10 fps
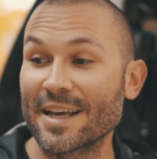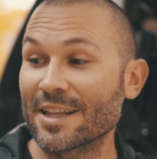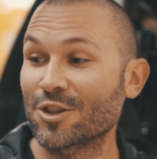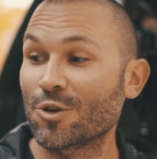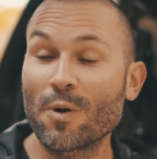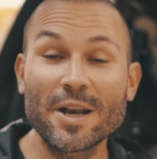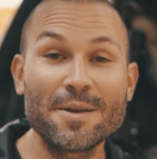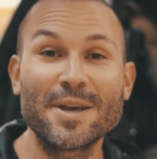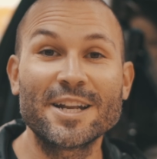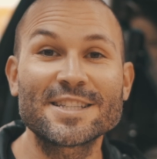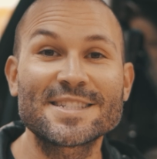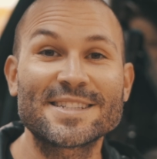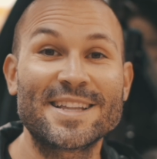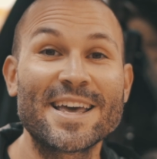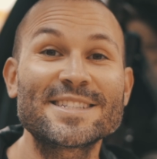In 20 minutes,
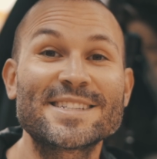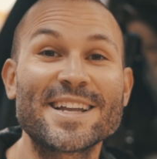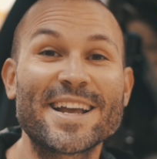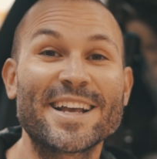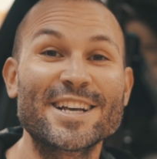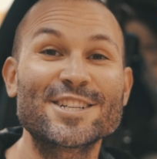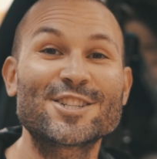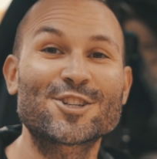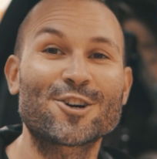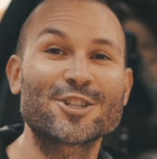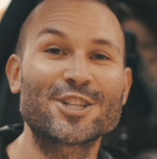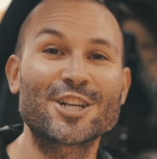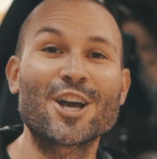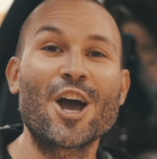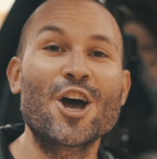this thing is
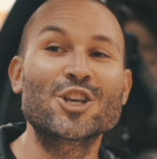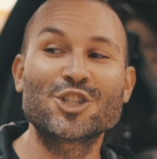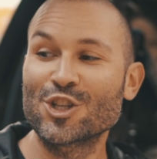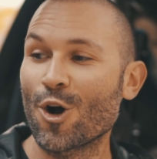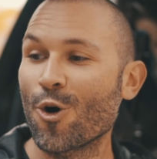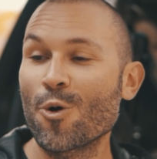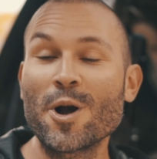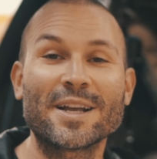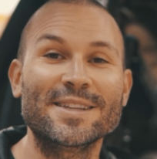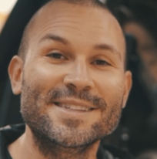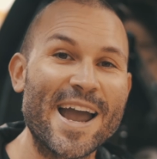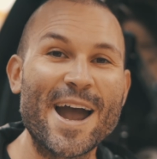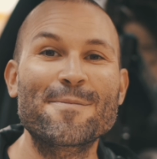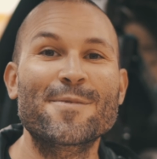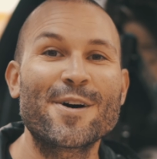charging so
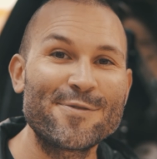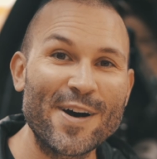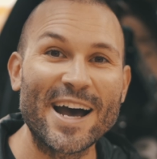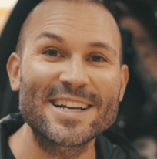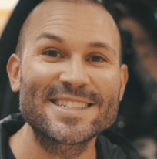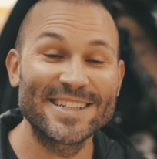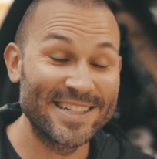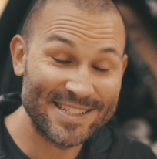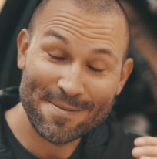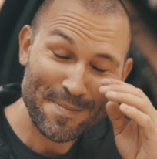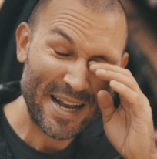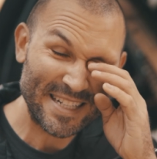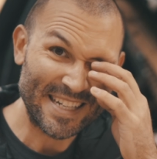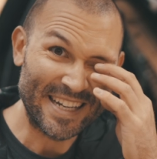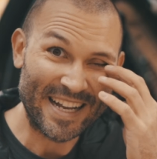damn fast. It's
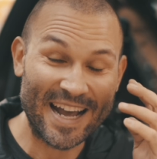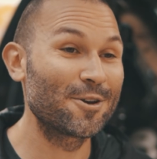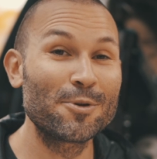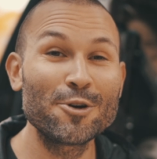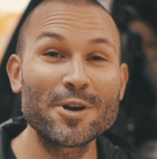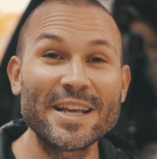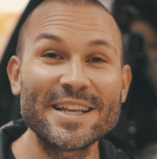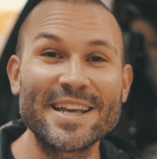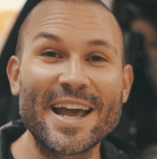amazing. The Bluetti, they